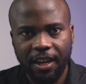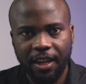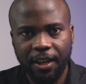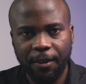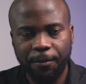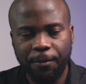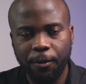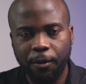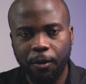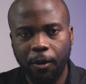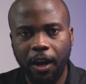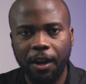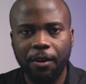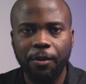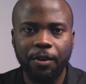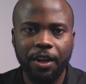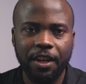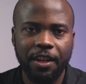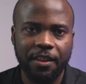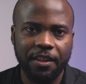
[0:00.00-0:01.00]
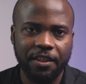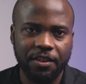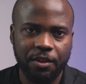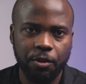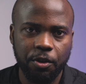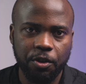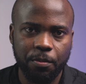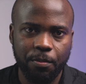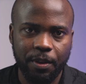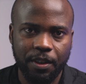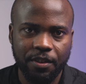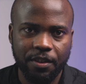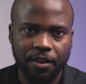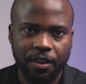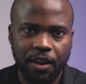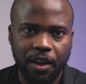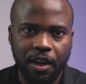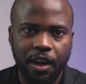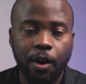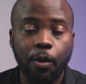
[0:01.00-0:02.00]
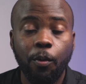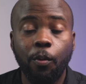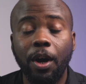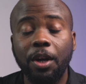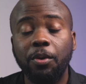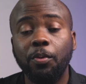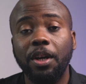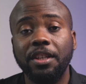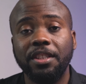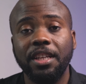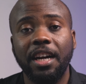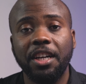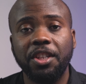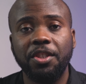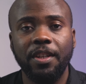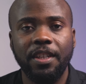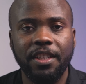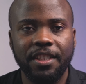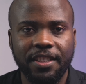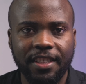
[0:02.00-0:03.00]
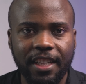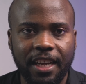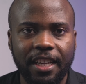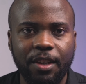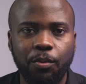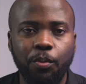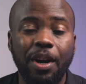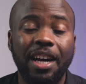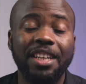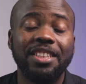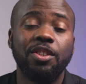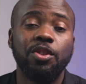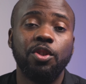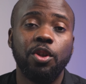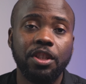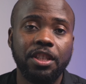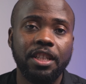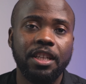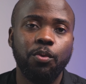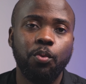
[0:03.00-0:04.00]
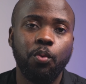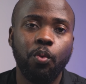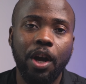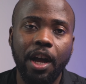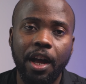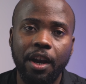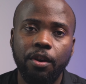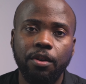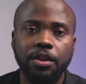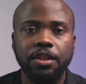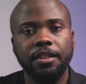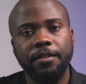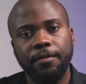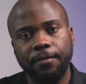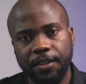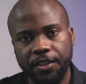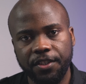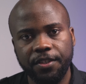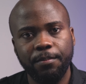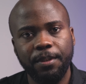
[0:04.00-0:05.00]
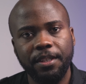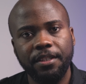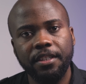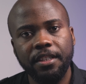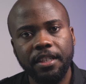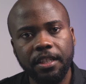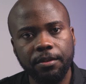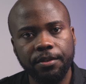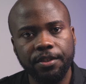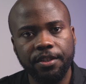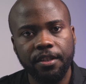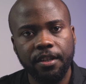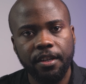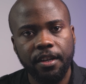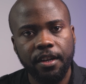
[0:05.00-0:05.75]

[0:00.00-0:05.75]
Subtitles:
If you go and read these documents, what was actually signed were not investment deals,